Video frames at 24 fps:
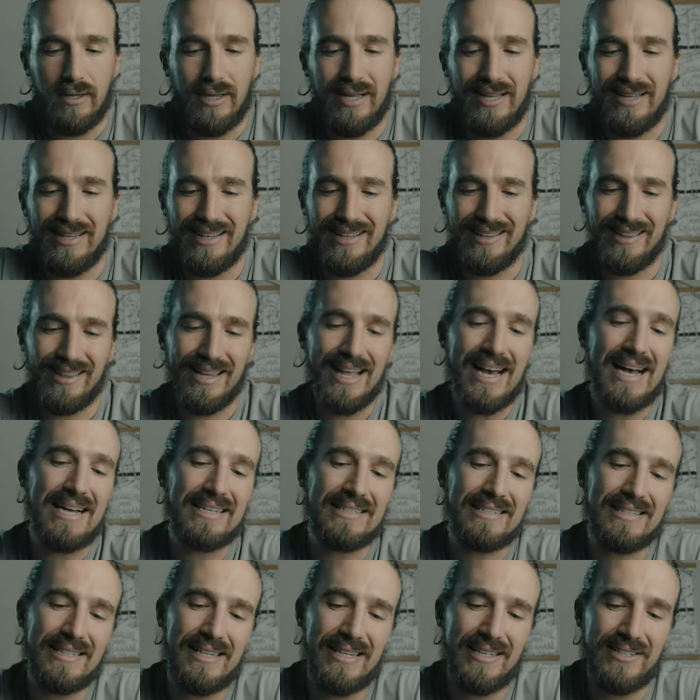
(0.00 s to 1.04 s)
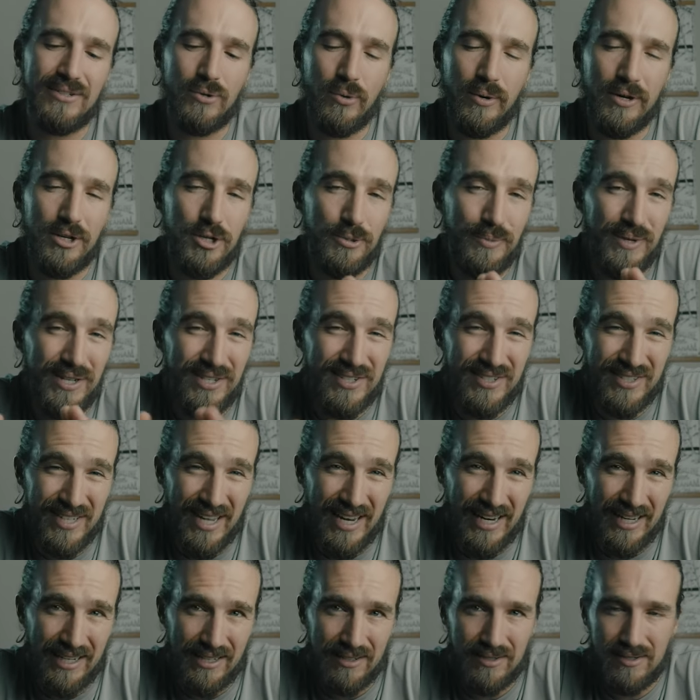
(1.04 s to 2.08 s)
And then lastly is going to be
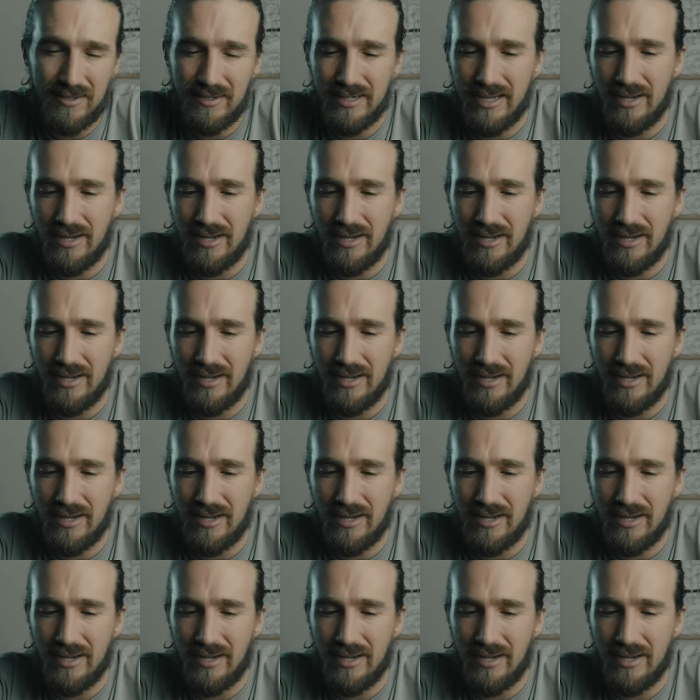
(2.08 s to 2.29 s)
settings.